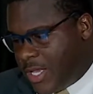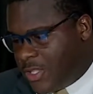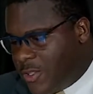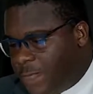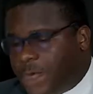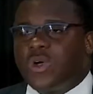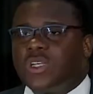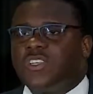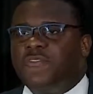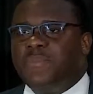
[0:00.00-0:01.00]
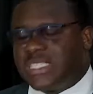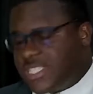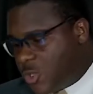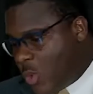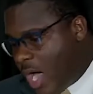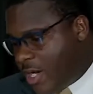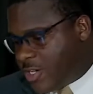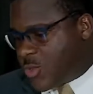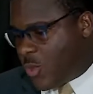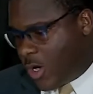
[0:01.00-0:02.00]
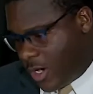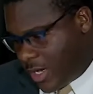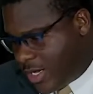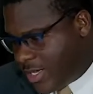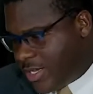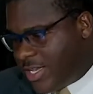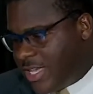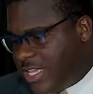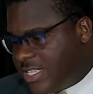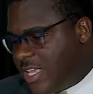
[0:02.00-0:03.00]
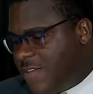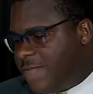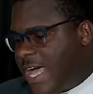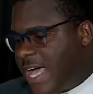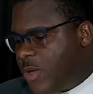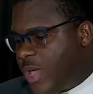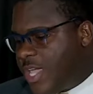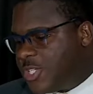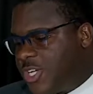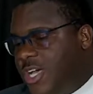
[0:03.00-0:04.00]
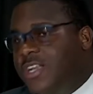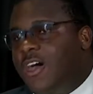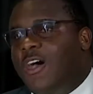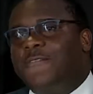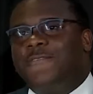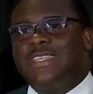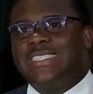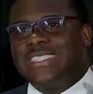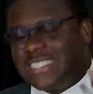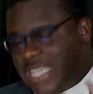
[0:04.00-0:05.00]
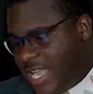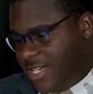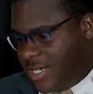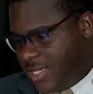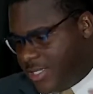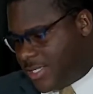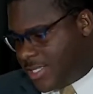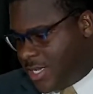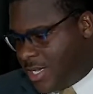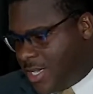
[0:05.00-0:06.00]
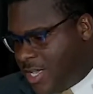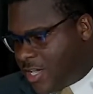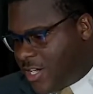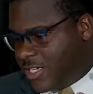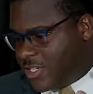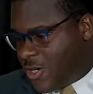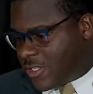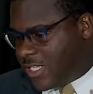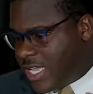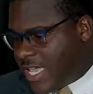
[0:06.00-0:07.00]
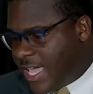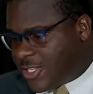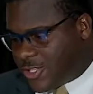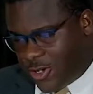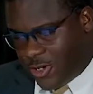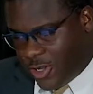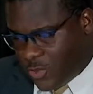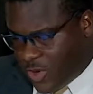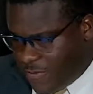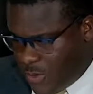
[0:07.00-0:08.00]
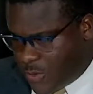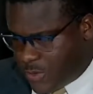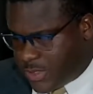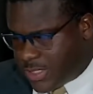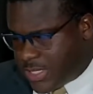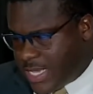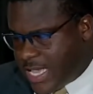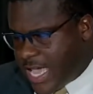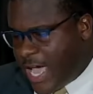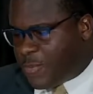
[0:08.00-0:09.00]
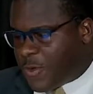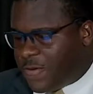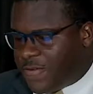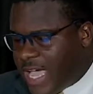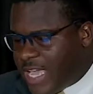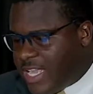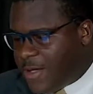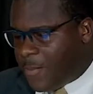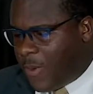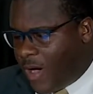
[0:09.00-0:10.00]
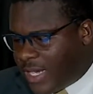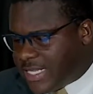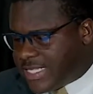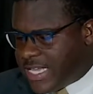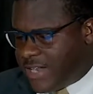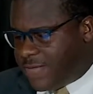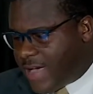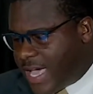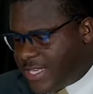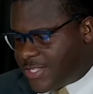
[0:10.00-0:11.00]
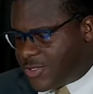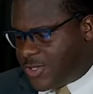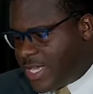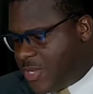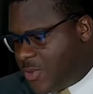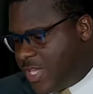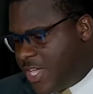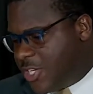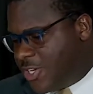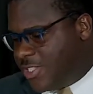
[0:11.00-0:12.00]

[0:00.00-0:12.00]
The focus of Mrs. Dwyer's work is the evaluation of standards, conducting external reviews, and providing policy advice to the education